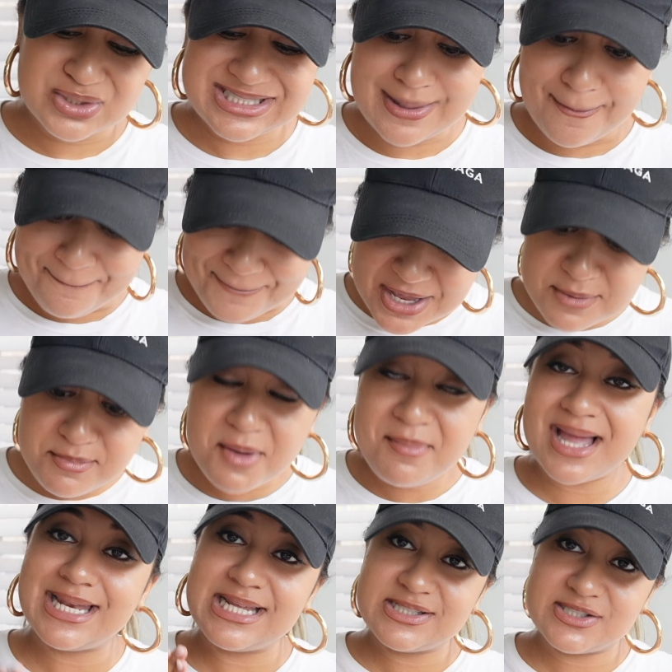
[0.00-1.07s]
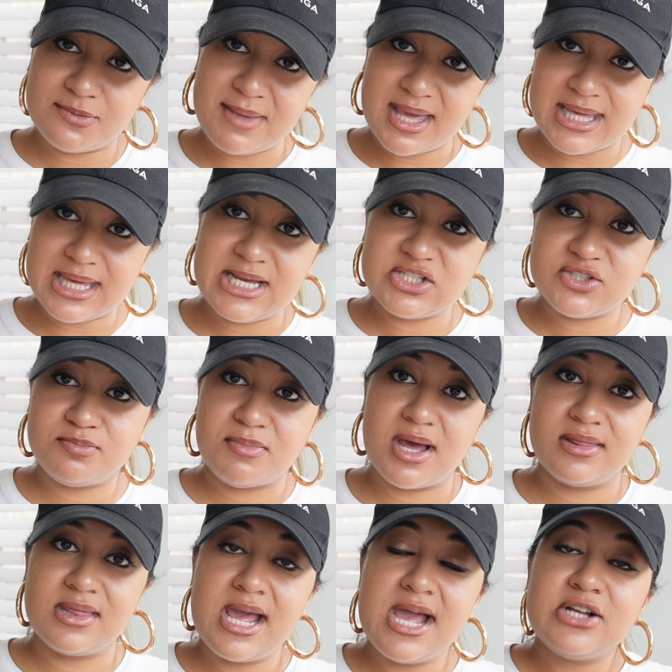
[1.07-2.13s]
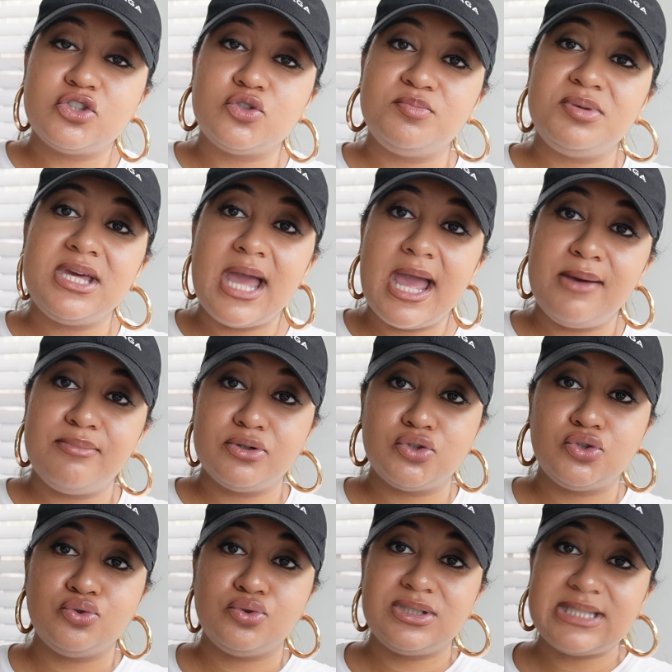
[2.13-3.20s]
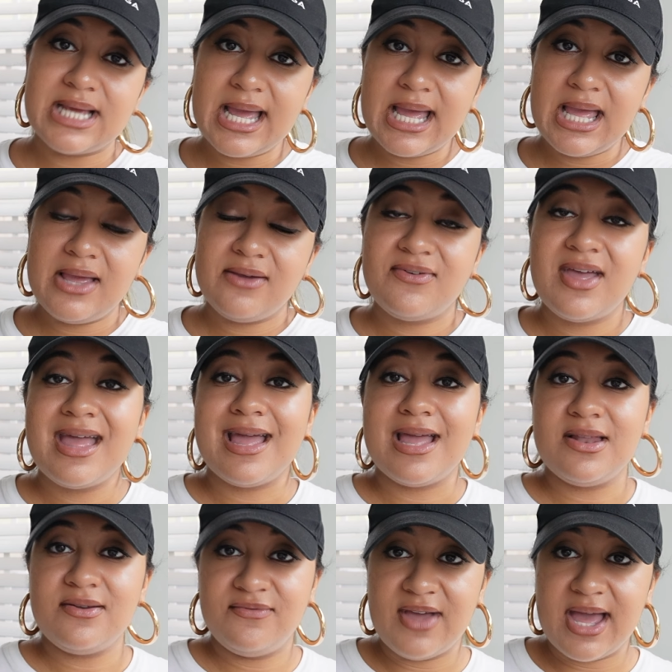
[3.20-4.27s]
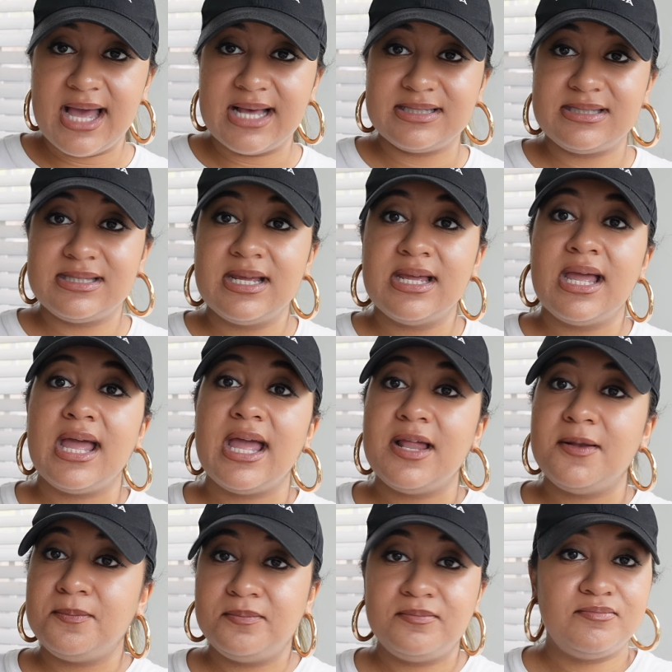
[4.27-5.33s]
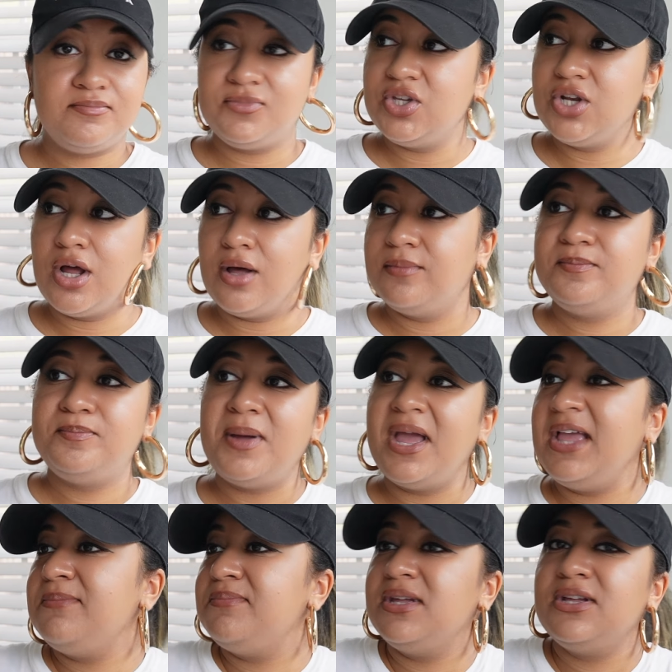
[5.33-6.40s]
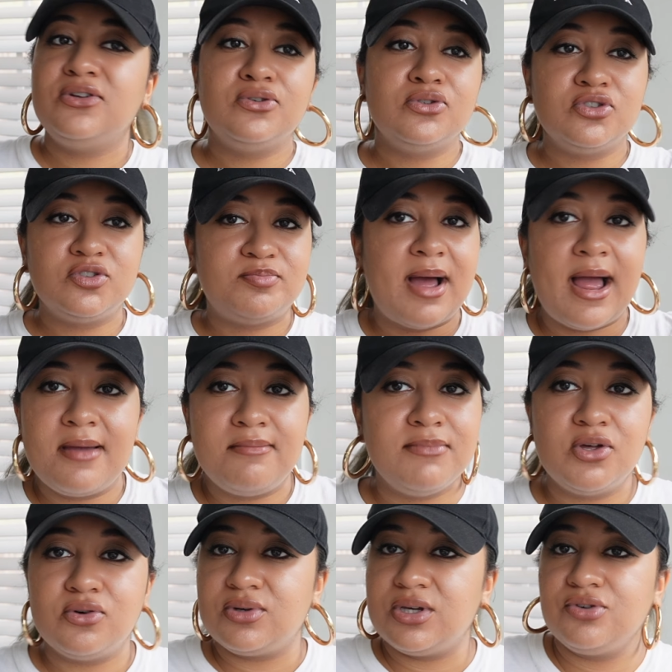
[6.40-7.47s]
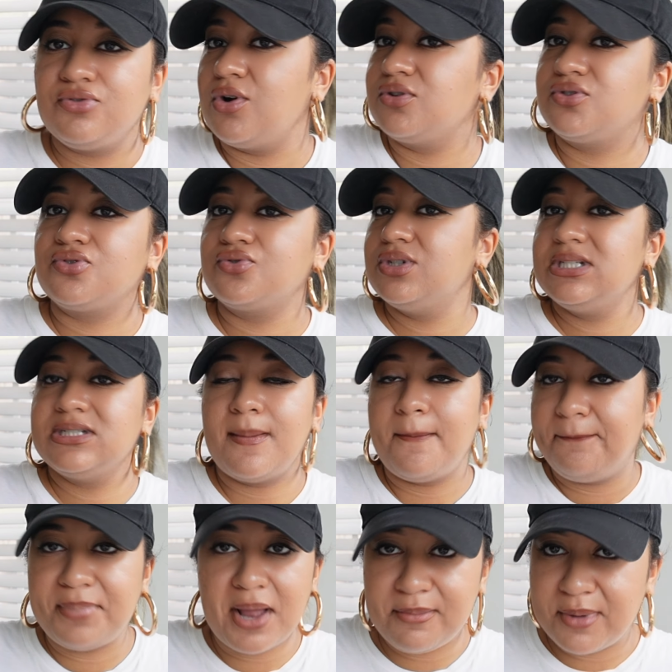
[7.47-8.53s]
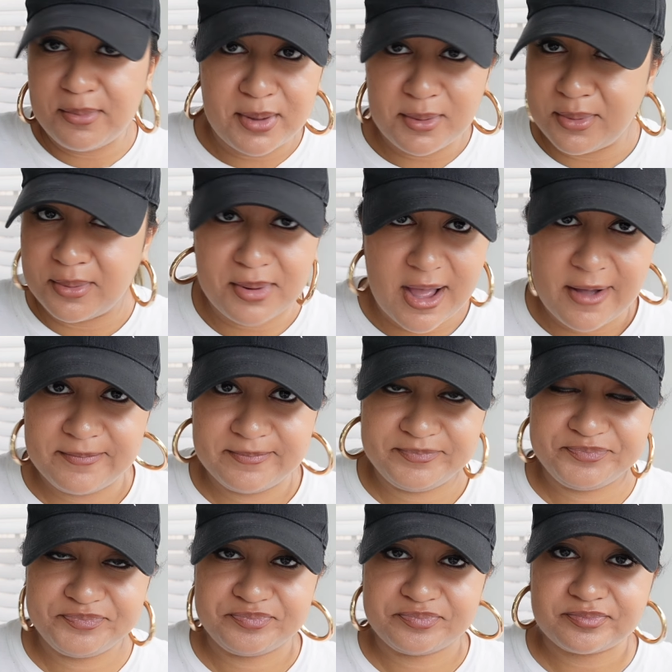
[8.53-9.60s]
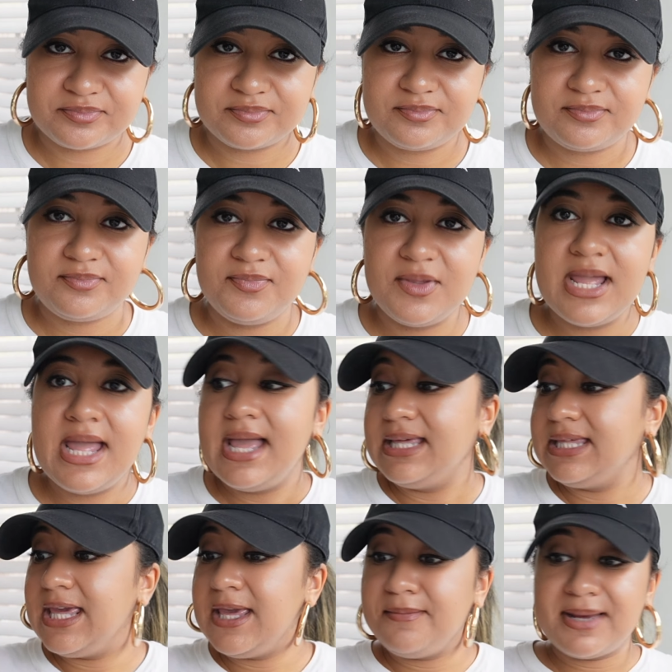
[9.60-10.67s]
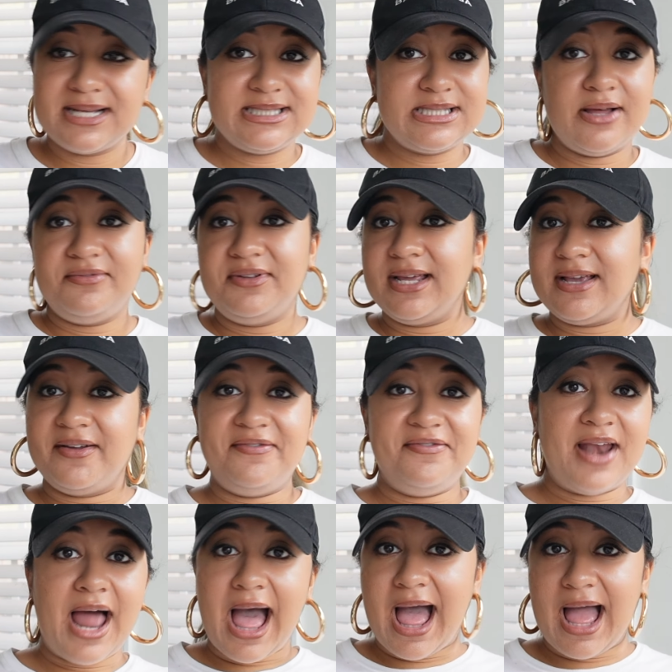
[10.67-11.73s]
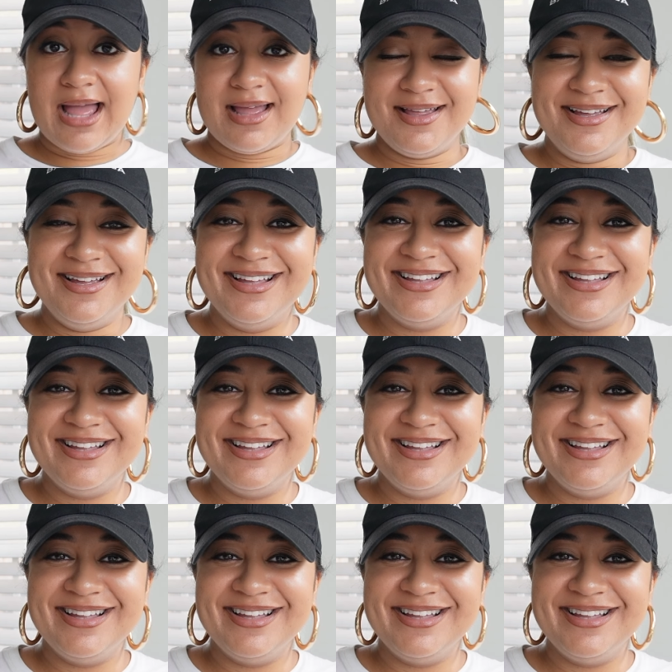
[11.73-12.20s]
what's the minimum I need to make each month to be able to save, invest, and you know, pay bills, buy milk and groceries and blah, blah, blah, blah, blah. Keep myself looking fly,